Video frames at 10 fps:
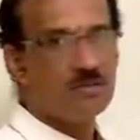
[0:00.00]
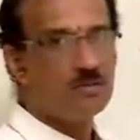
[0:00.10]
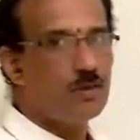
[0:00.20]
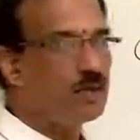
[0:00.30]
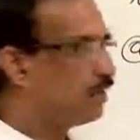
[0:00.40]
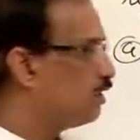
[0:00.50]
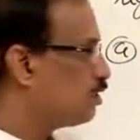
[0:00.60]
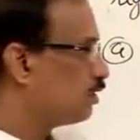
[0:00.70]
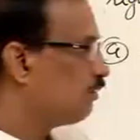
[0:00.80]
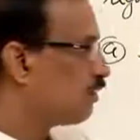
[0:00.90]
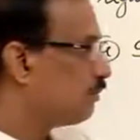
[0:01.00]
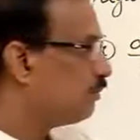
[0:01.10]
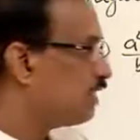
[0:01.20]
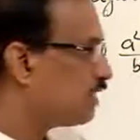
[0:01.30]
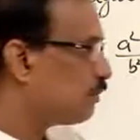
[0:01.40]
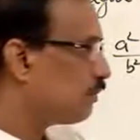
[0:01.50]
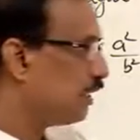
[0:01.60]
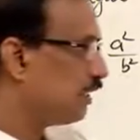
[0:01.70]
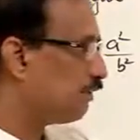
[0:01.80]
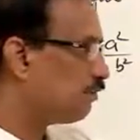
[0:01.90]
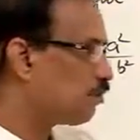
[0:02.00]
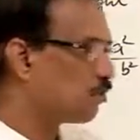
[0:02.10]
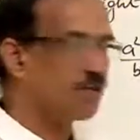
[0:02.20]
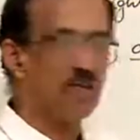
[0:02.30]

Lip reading: So from this point if you draw the